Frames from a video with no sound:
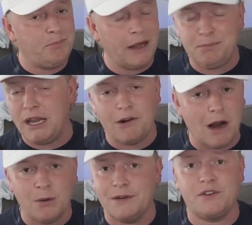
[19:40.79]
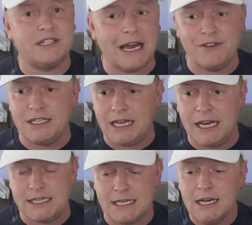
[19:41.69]
Play around with it for 7
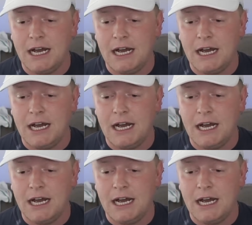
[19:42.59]
days.